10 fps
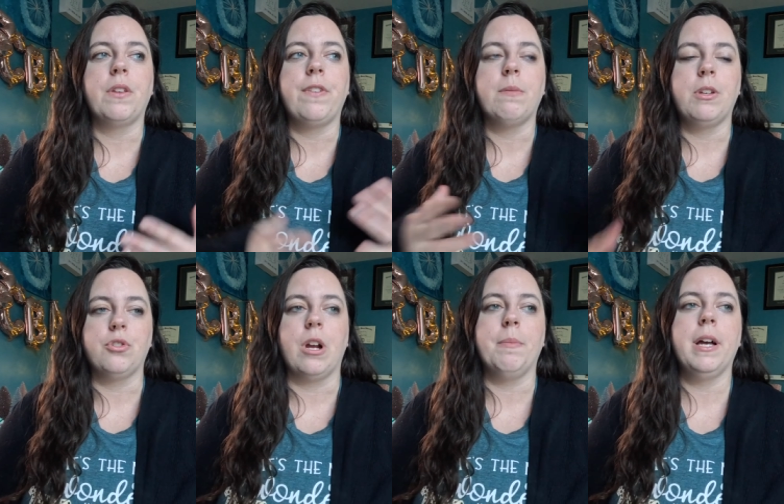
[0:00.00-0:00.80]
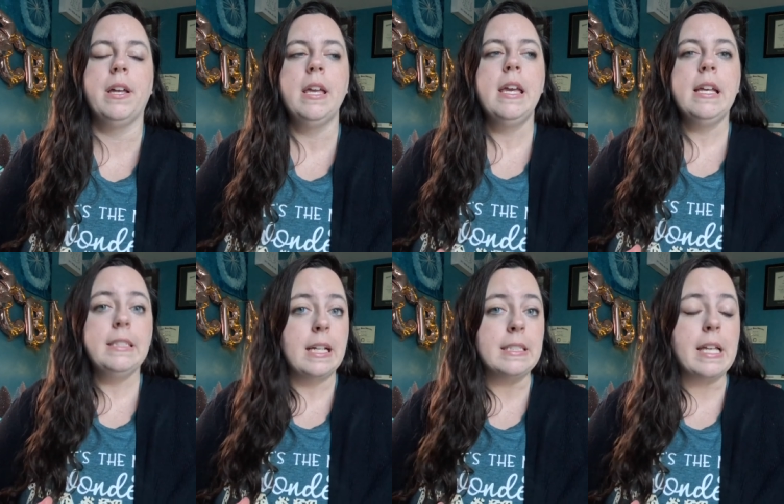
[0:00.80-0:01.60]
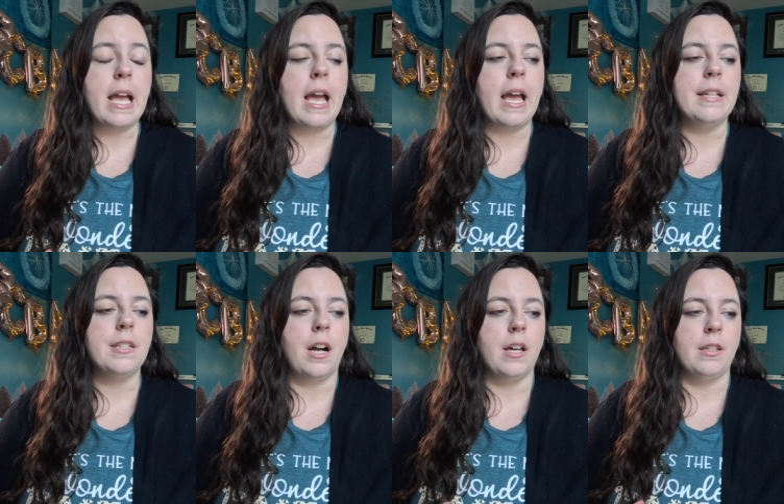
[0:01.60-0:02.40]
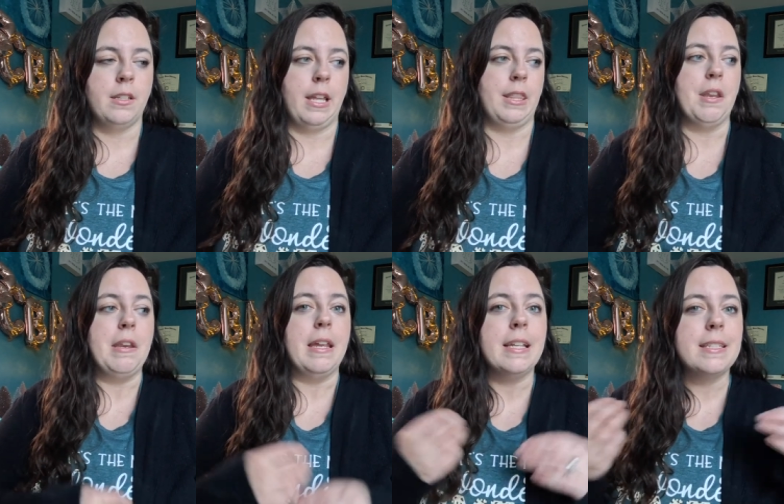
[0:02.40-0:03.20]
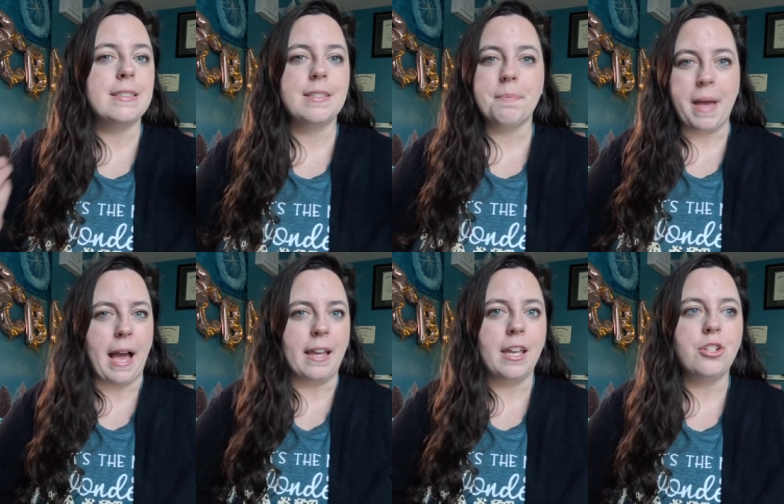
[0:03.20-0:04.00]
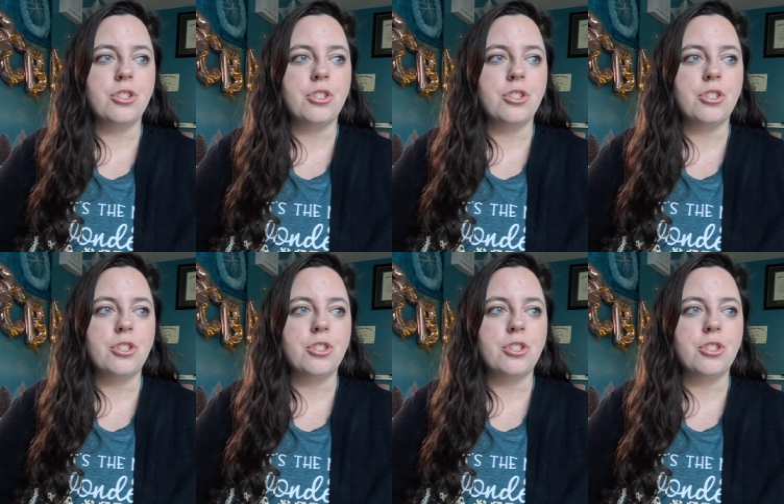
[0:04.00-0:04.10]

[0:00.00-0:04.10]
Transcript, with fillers: the family drama doesn't end on like the neatest package,